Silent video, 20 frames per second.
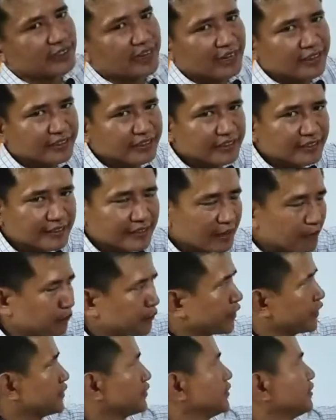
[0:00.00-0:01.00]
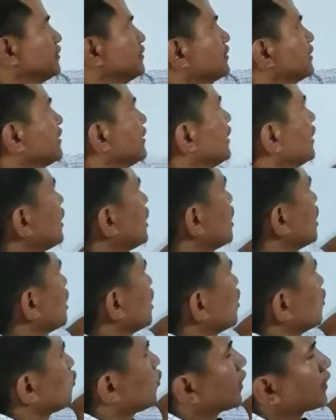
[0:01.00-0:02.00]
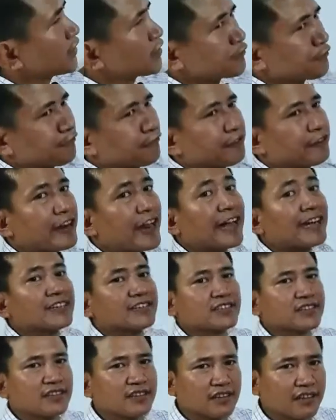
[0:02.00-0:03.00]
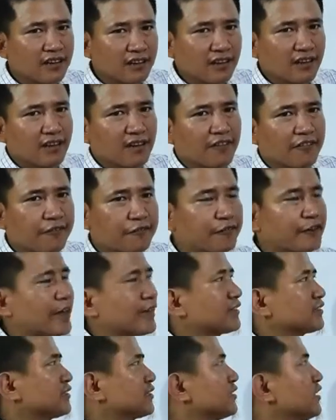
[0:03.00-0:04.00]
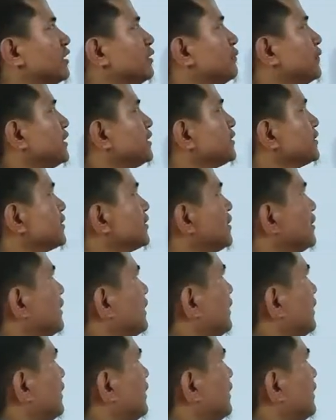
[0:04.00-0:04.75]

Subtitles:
rise in temperature. Okay, what is fractional? Fractional means